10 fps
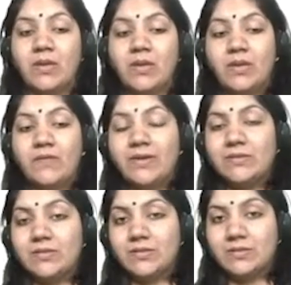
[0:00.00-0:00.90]
If I
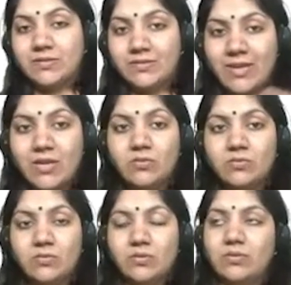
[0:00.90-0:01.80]
just say you,
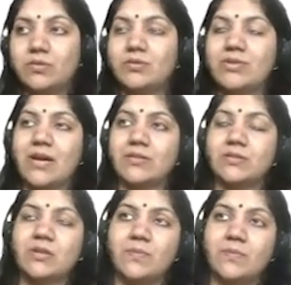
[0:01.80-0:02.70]

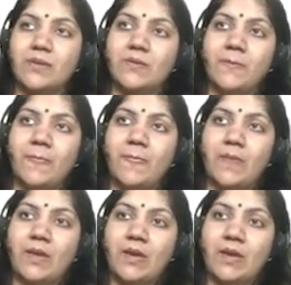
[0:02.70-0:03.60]
chartered company,
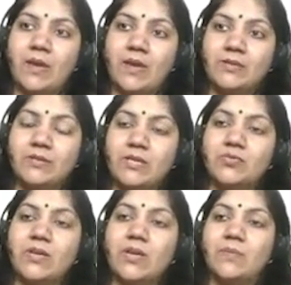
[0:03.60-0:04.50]

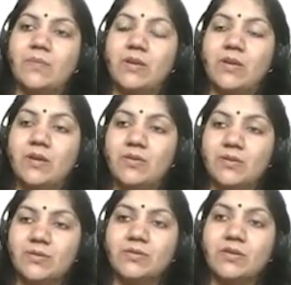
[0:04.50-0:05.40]
statutory company,
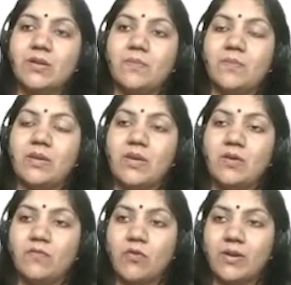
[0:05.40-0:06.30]
registered company,
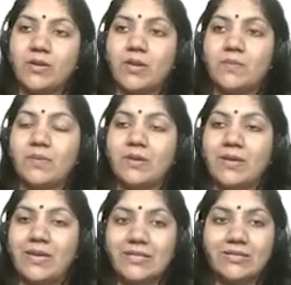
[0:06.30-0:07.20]
foreign
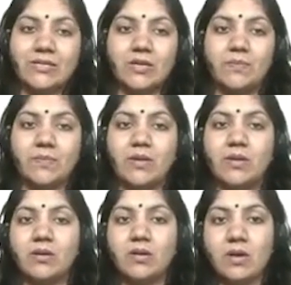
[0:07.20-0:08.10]
company, Indian company,
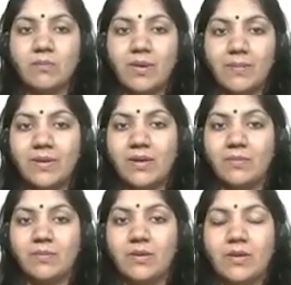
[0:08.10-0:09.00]
public
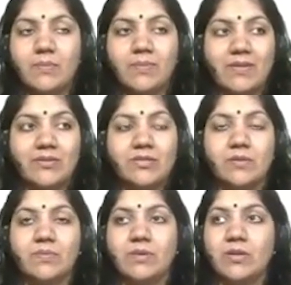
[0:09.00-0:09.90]
company, private
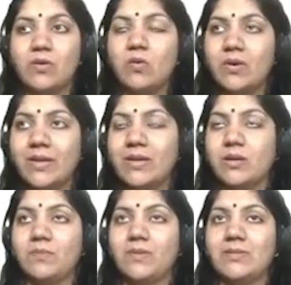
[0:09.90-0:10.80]
company, holding
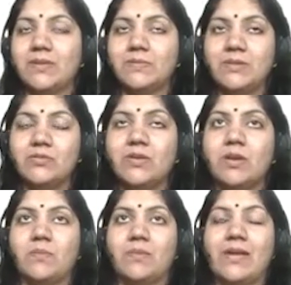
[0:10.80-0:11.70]
company, subsidiary
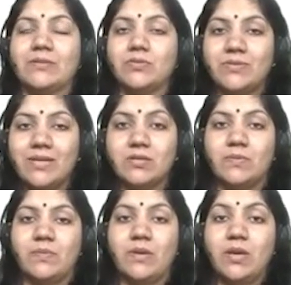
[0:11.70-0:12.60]
company, associate
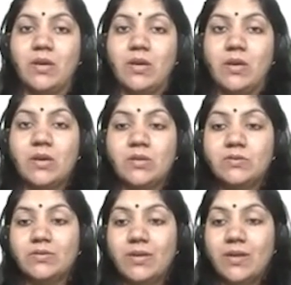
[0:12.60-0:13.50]
company.
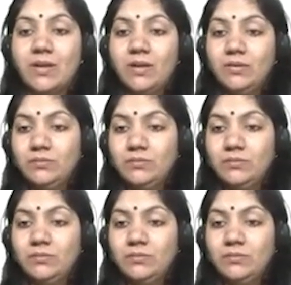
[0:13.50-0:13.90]
So there are